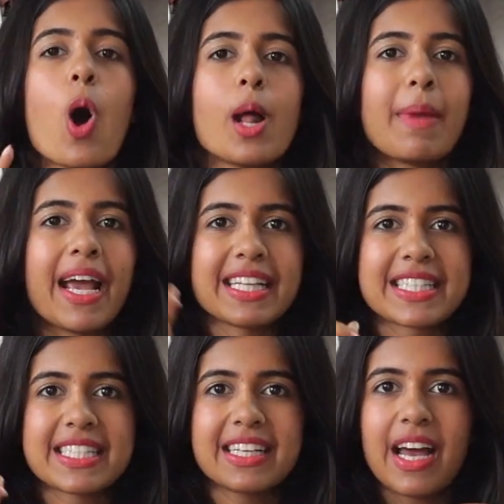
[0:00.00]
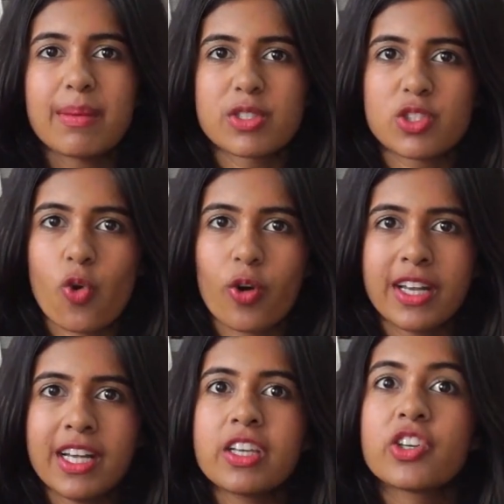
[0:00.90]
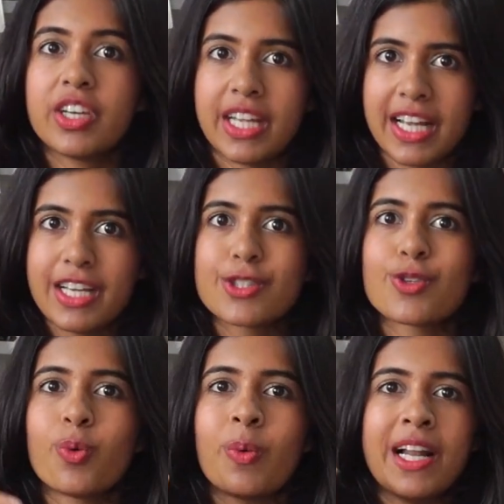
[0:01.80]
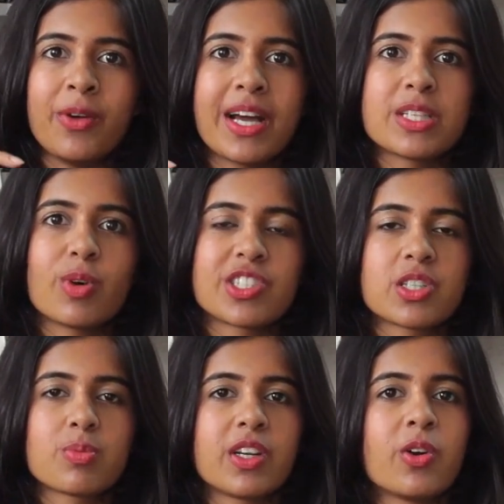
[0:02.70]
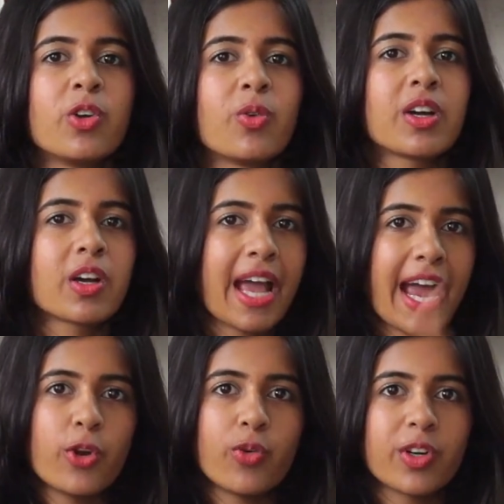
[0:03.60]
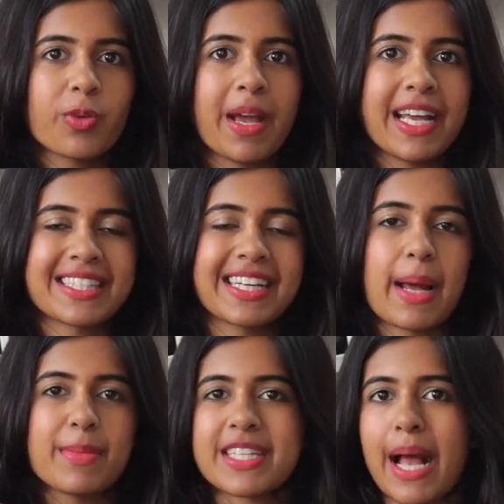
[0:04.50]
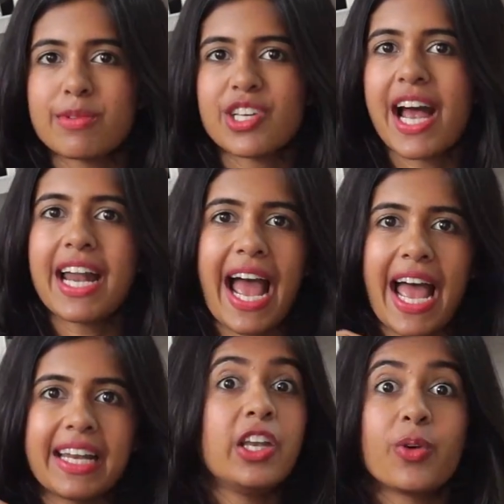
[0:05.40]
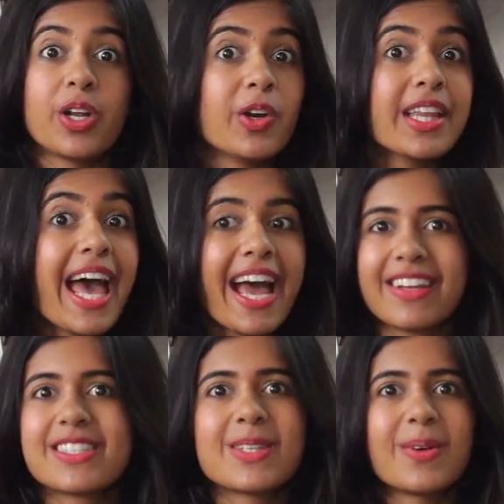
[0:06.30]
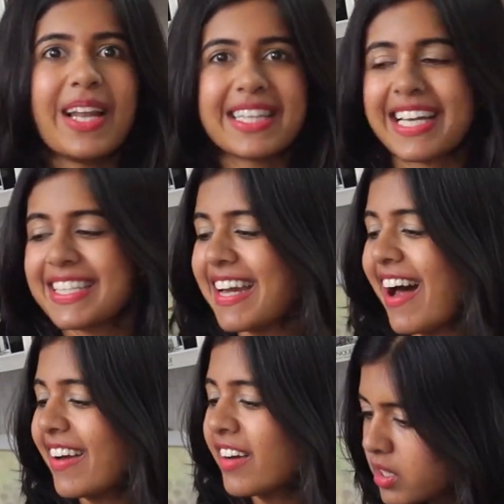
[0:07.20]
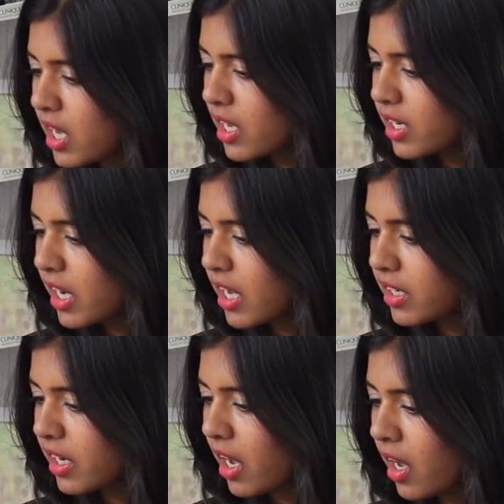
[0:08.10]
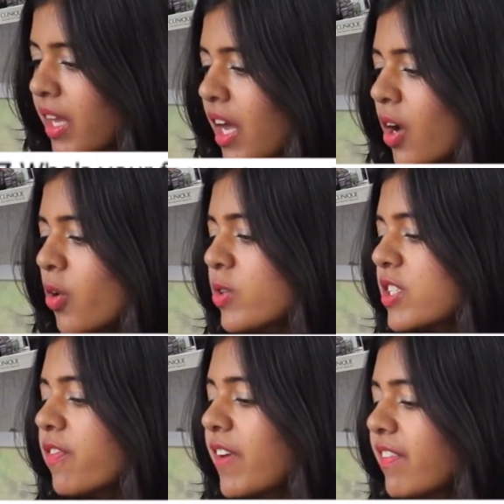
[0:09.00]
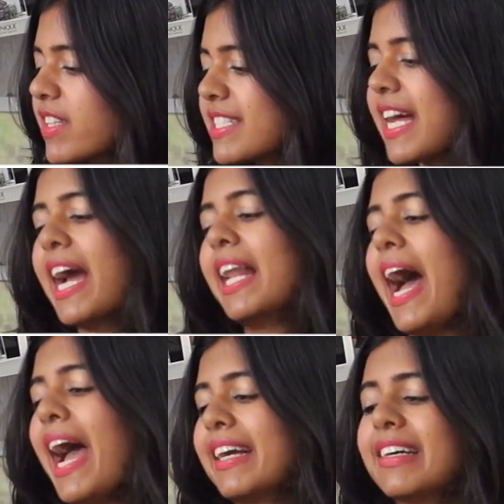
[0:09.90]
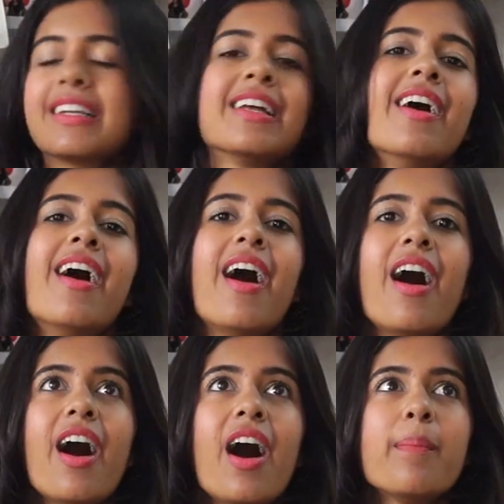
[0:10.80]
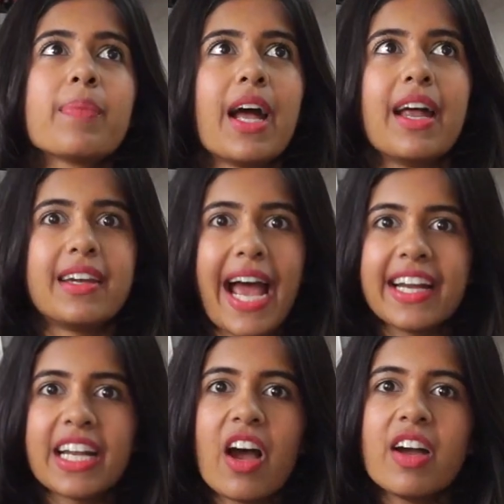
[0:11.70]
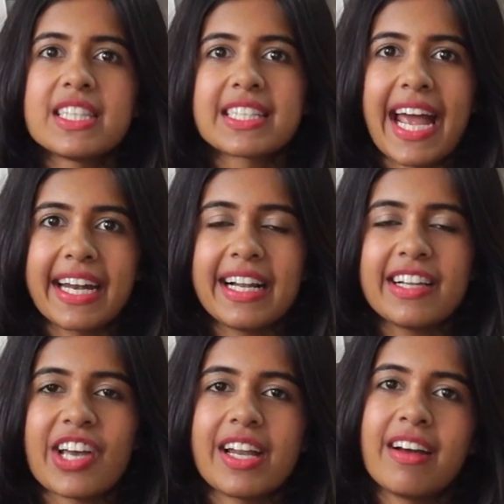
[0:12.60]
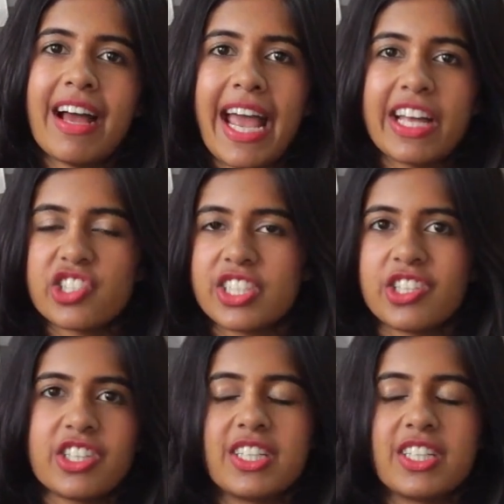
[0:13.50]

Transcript: on my Instagram story today. So while you guys watch this video, you can head over to my Instagram and Snapchat and you can look at that. So let's get started. Who's your favorite style icon? Right now it's Kendall Jenner and Gigi